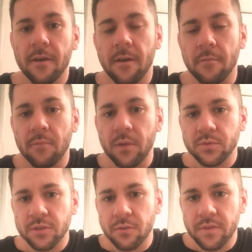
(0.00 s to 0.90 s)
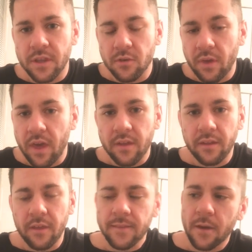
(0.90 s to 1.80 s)
I was told that you can
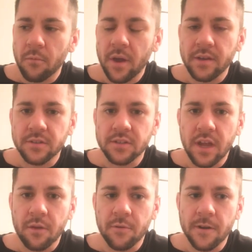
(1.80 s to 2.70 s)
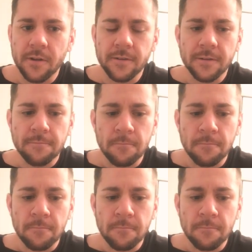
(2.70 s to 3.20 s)
get that wet and shower it,